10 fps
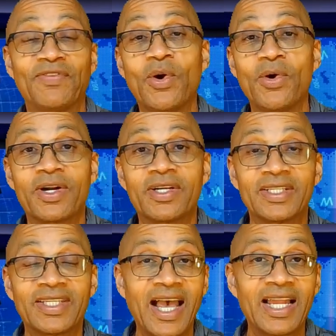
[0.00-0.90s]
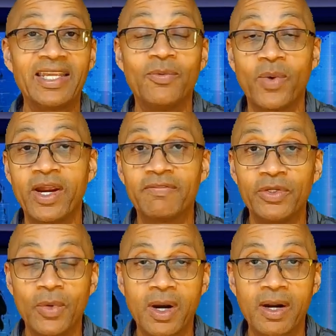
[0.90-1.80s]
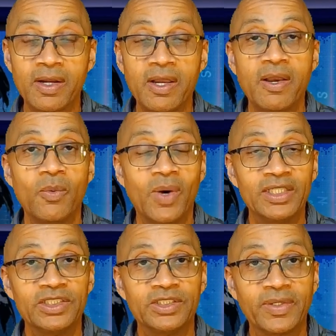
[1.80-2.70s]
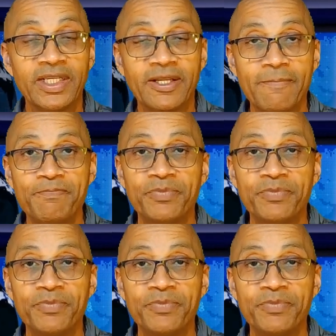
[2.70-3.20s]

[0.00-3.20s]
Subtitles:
Florida, Cali, wherever you are. Watch your drink.